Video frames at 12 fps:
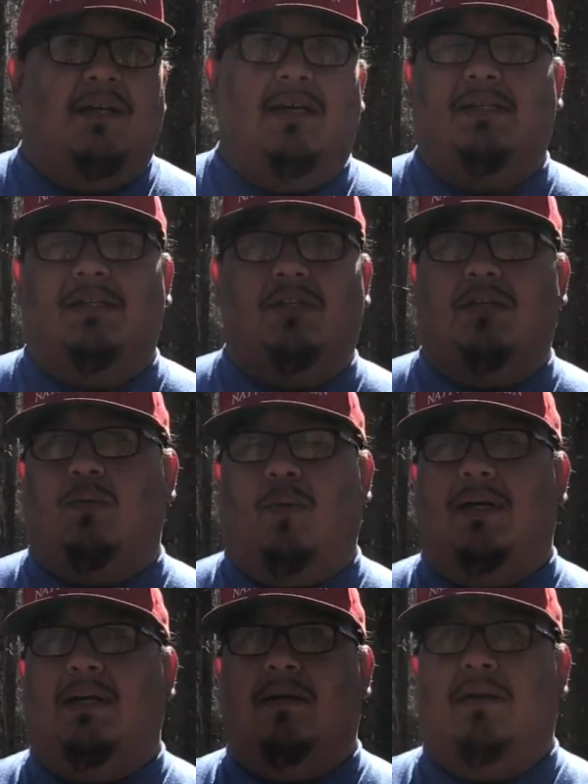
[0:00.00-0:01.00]
This isn't just
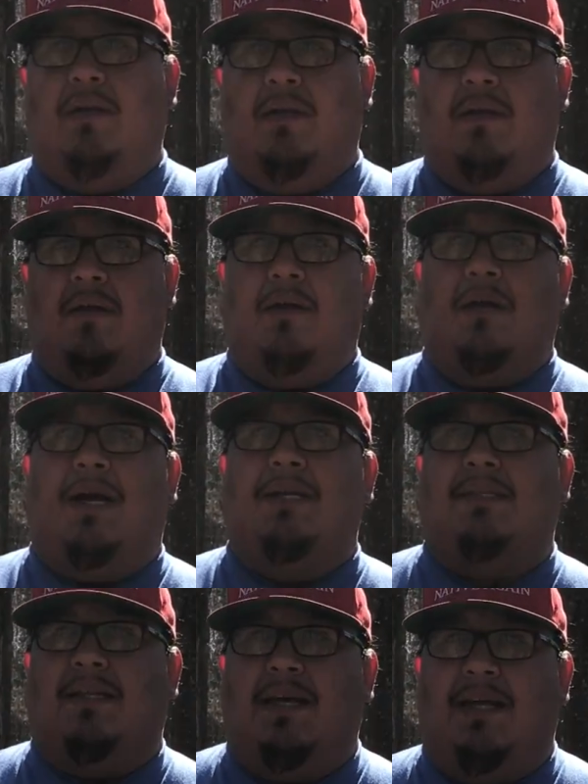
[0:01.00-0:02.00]
one
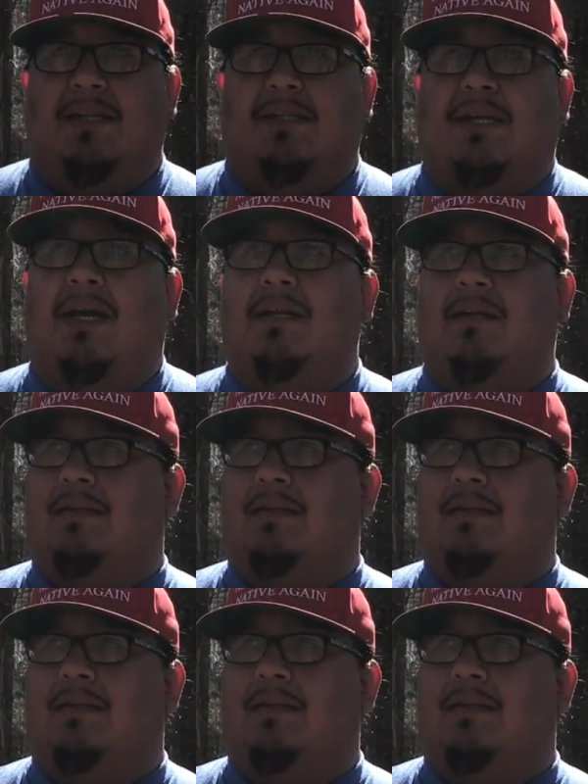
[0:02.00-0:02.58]
isolated site.